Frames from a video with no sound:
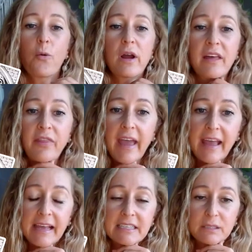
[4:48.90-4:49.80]
with
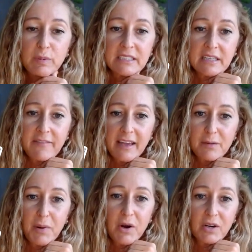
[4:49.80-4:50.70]
a
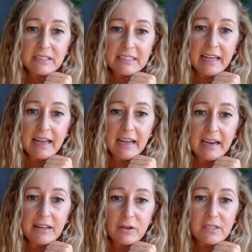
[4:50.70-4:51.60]
specific
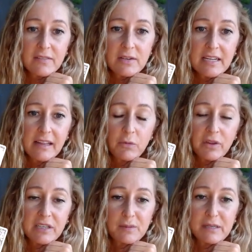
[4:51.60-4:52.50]
person, those of you dealing
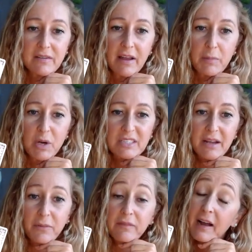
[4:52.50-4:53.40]
with a specific
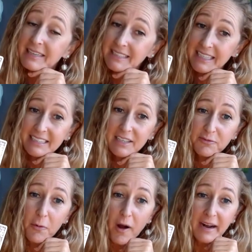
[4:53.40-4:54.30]
person, we've got Six of
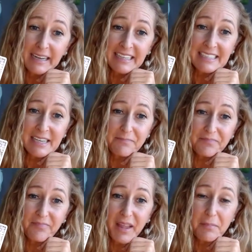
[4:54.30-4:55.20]
Wands,
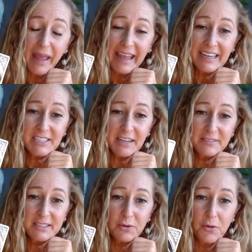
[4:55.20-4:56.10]
Page of
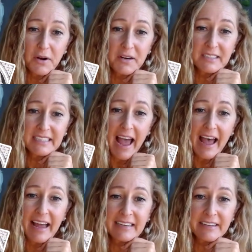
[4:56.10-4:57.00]
Swords,
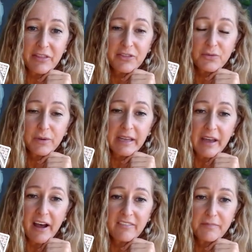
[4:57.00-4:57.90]
and Three
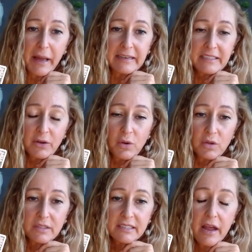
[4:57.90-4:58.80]
of
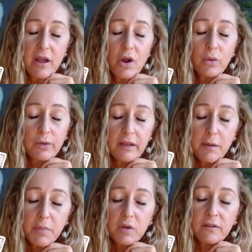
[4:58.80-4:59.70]
Pentacles.
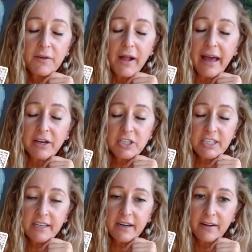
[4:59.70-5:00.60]
Really beautiful
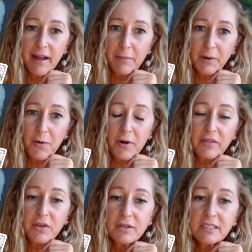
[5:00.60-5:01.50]
energy here, Capricorn.
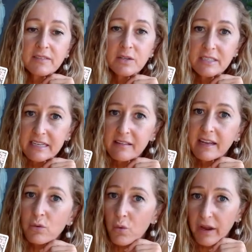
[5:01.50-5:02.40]
Those of you
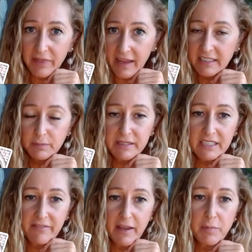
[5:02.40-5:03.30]
dealing with a
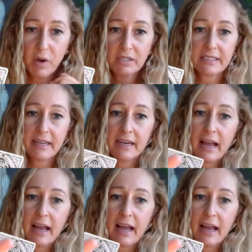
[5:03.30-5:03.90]
specific person,